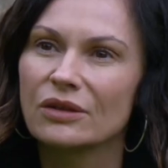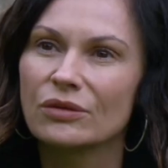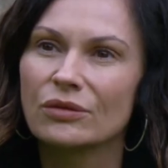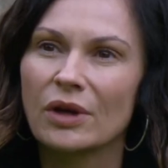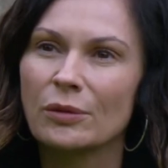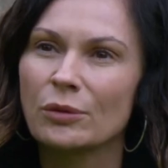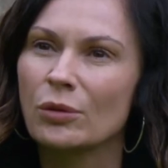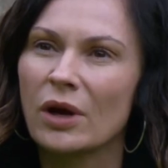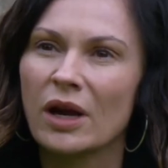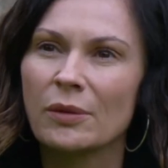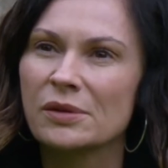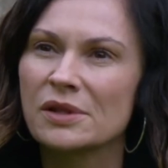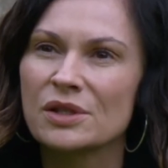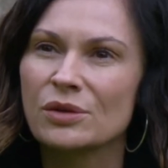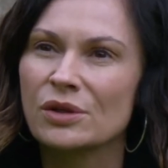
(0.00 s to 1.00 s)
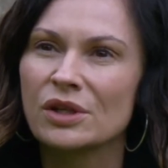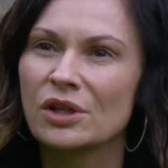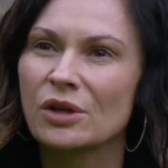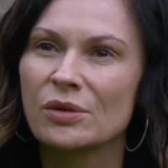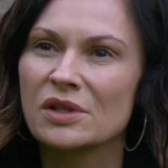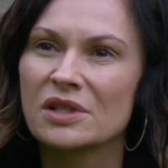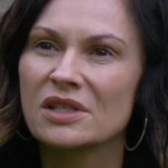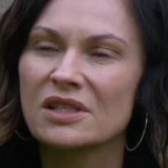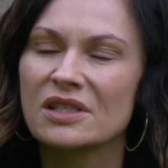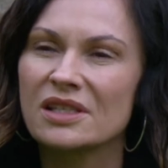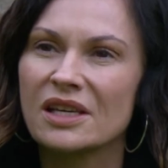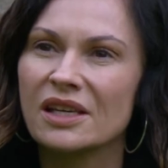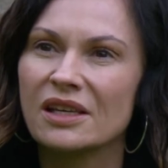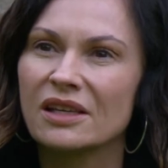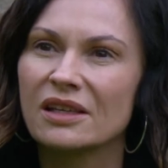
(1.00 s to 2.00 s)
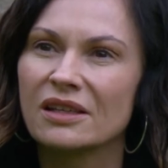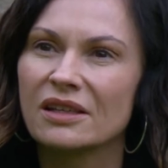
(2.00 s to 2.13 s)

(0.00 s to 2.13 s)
Right, but what happened to her not wanting to see you?